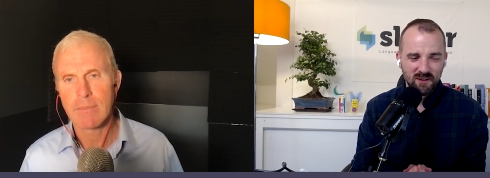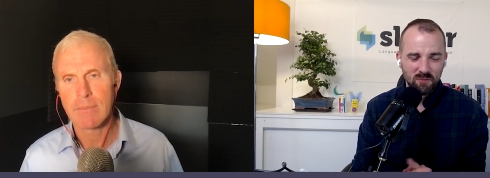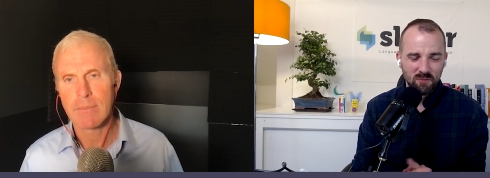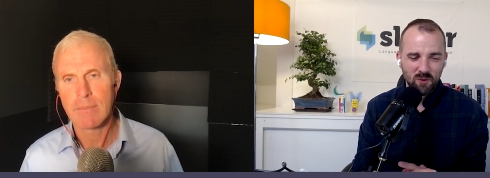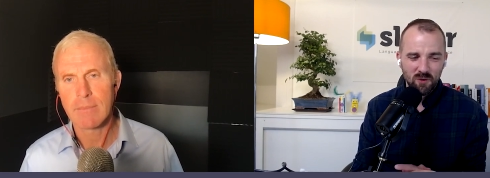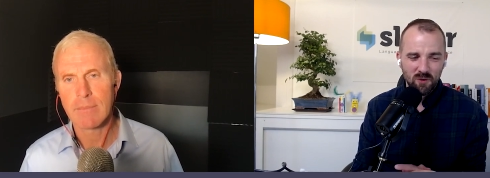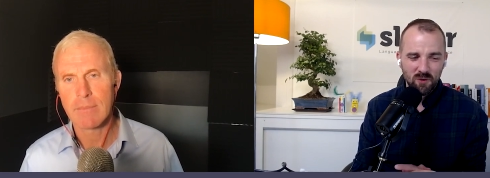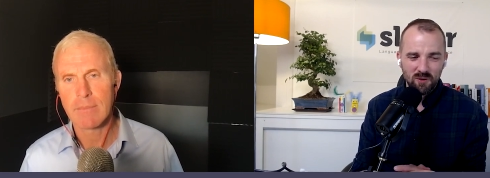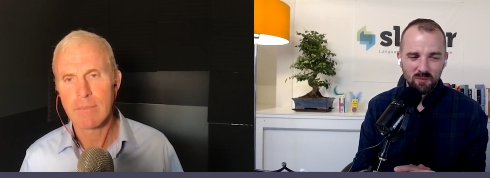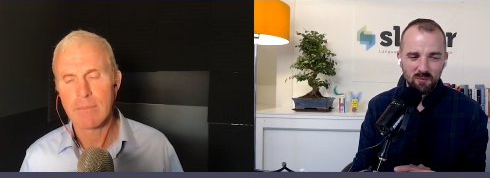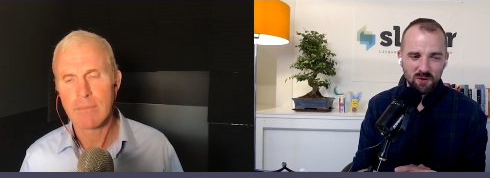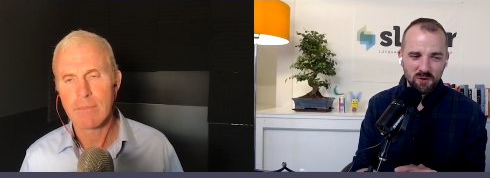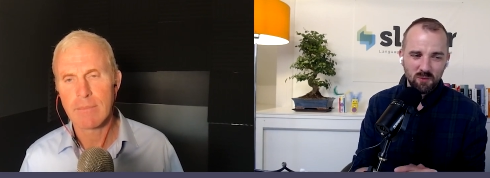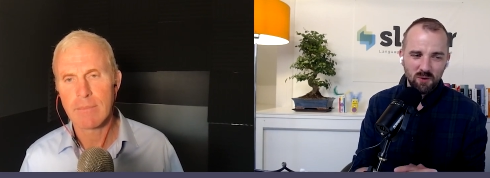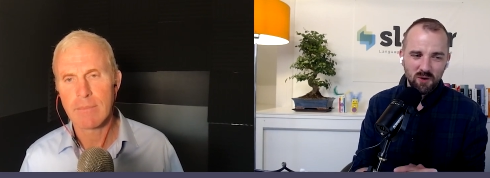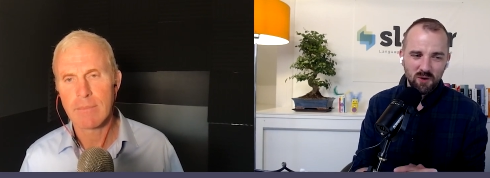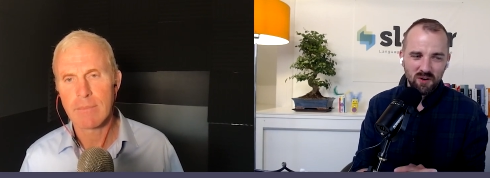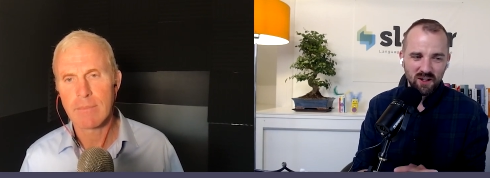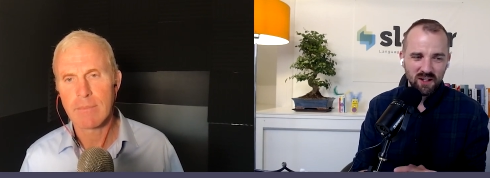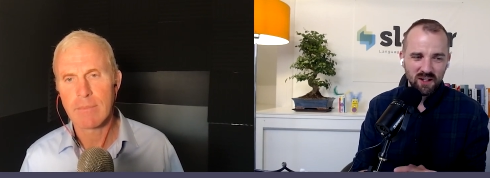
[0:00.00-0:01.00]
Speaker 1: more, much
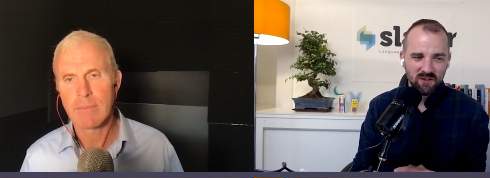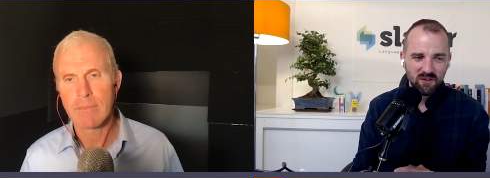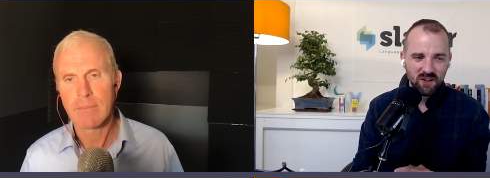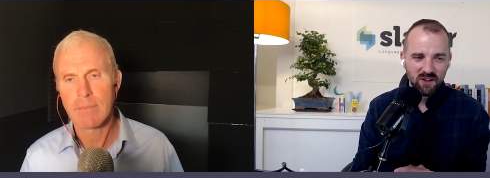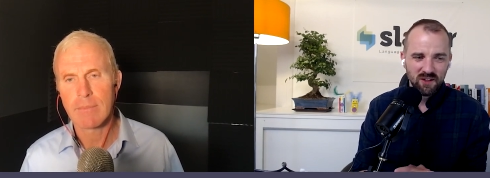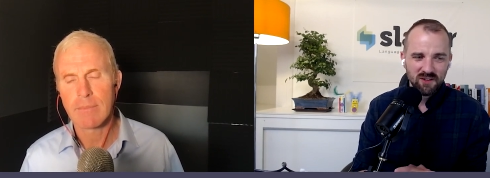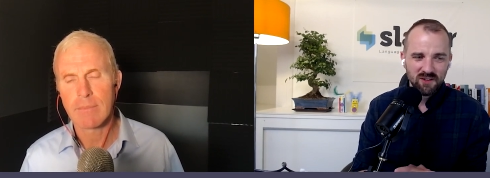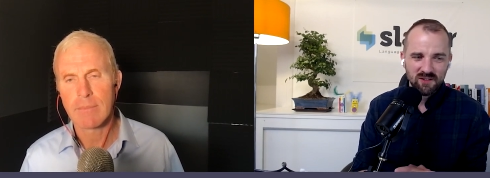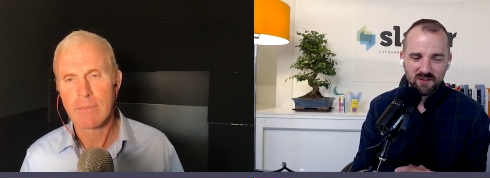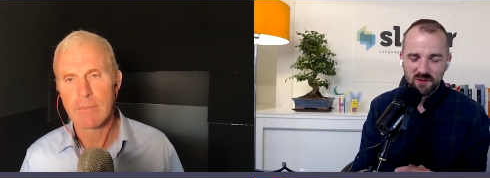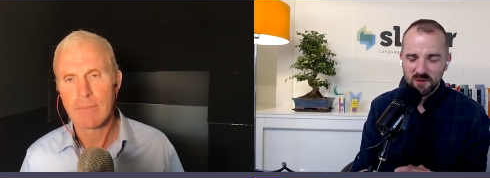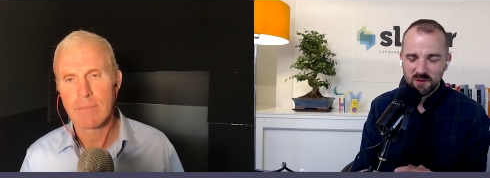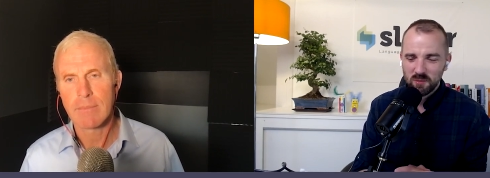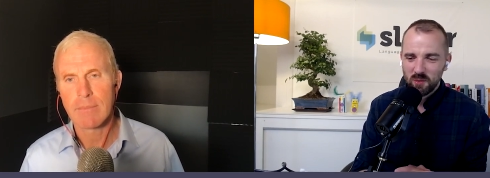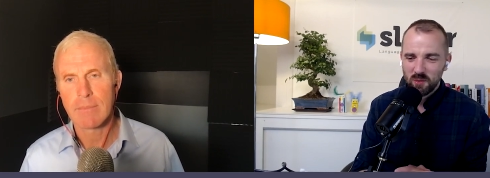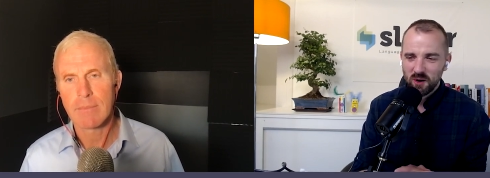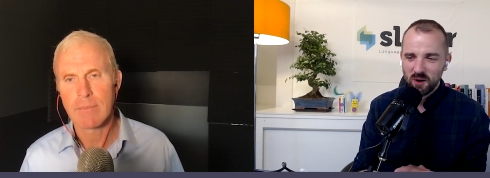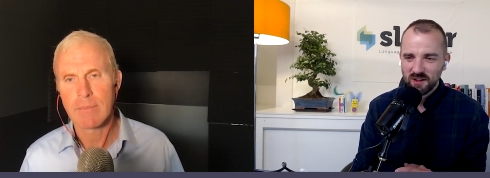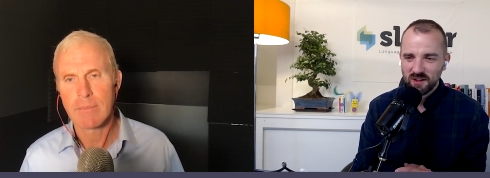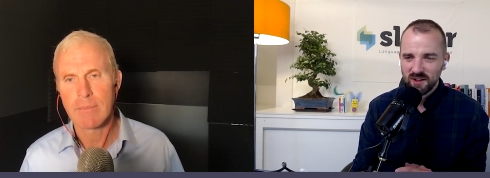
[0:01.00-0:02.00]
more kind of a listener to
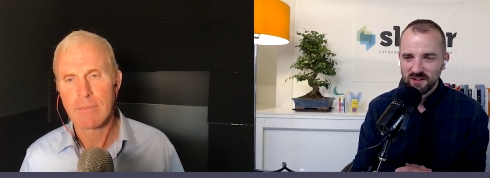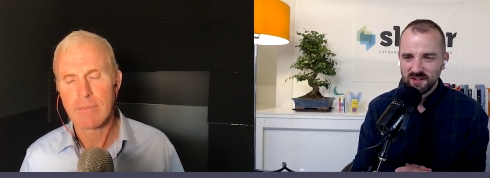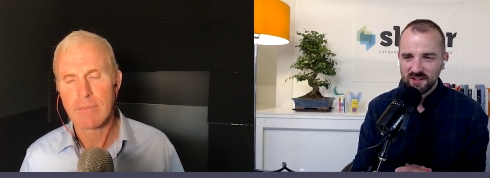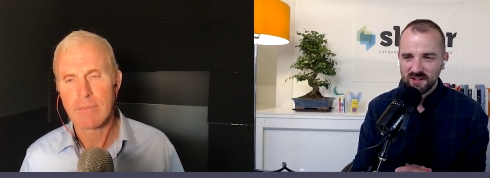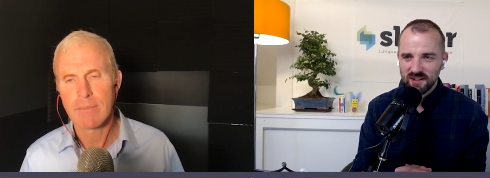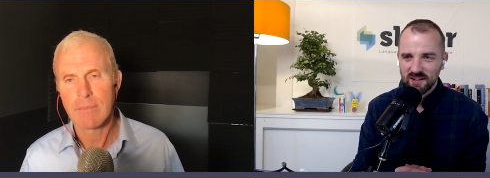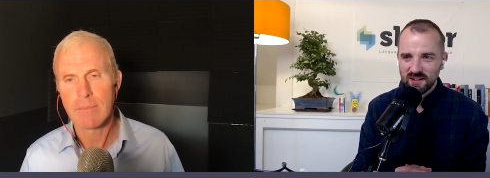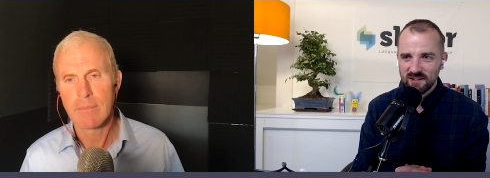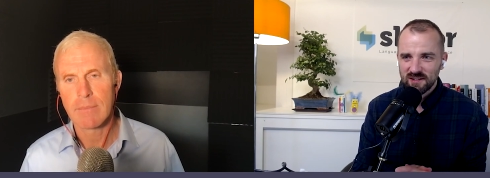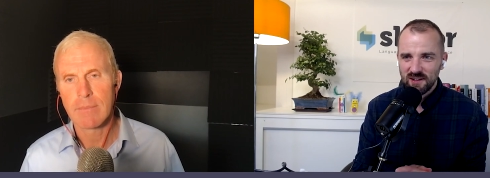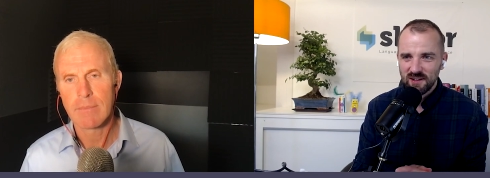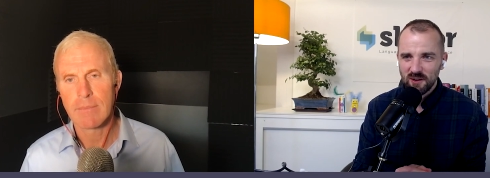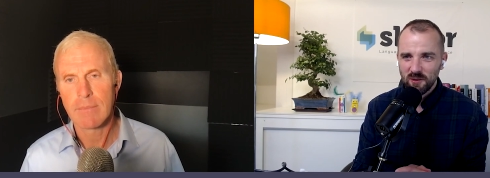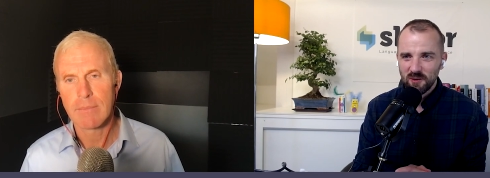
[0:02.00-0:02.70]
podcasts, and that's the